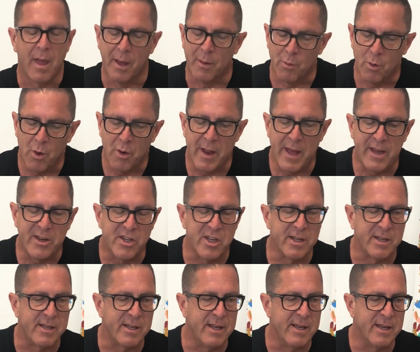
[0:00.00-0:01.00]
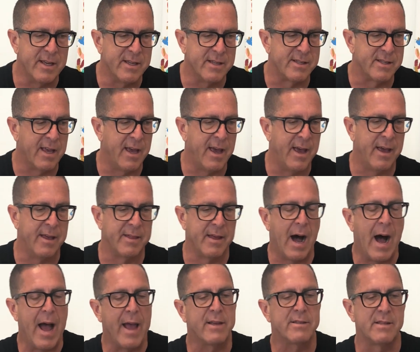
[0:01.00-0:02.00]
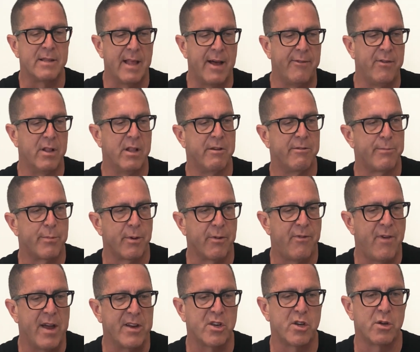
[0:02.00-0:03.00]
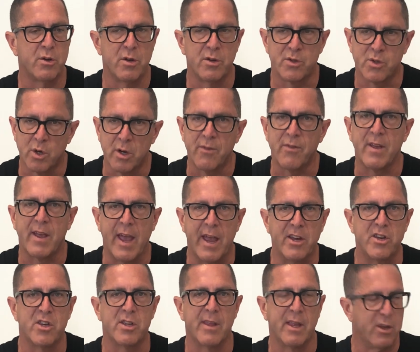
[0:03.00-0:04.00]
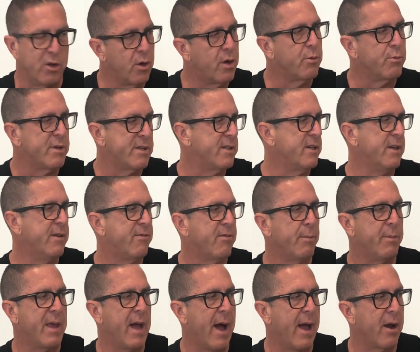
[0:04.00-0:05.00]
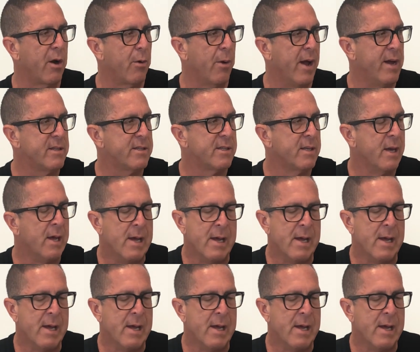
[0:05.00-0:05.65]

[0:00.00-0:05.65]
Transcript: Enrolled agent is the highest level of professional certification that you can receive from the IRS,